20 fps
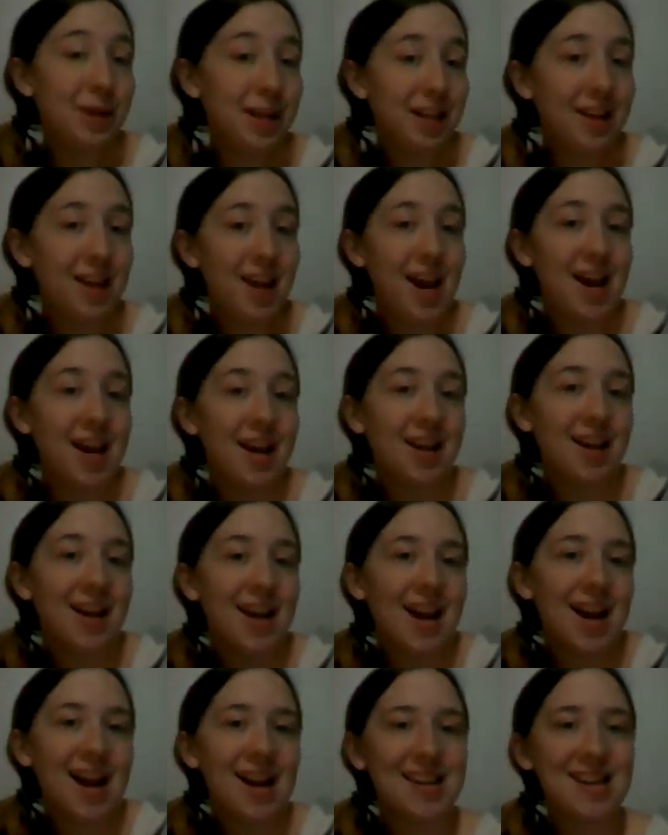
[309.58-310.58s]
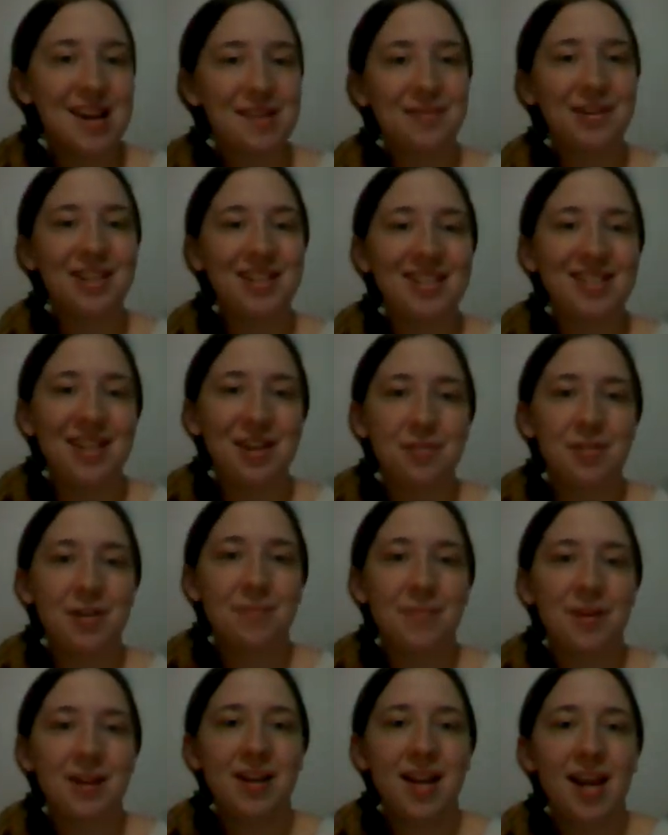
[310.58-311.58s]
me today. I can't wait to see you
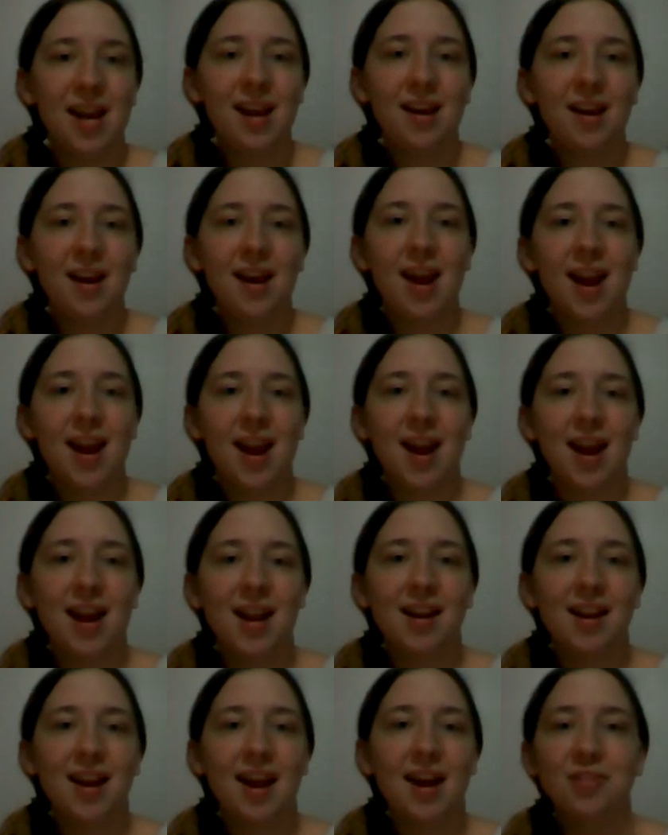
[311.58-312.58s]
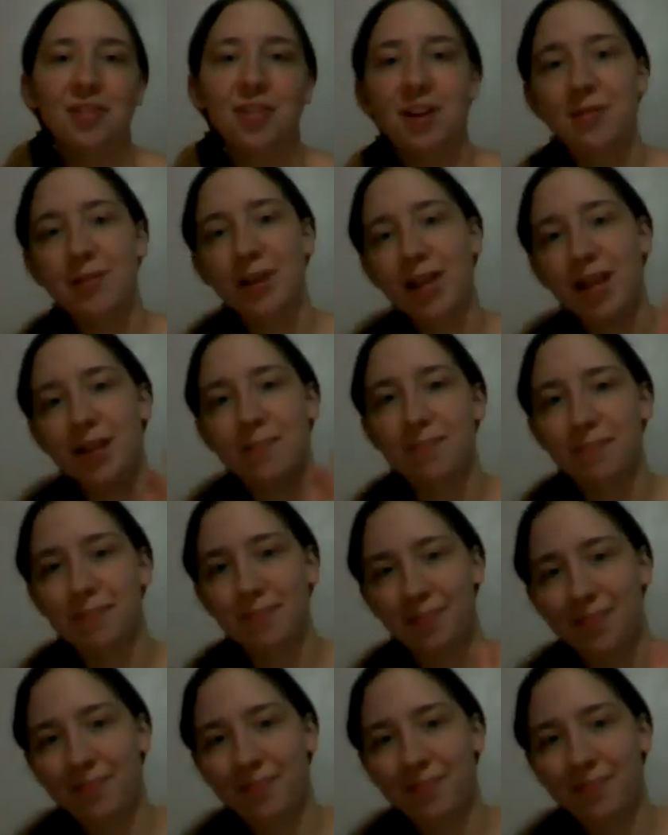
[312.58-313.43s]
on Monday, and have a great weekend.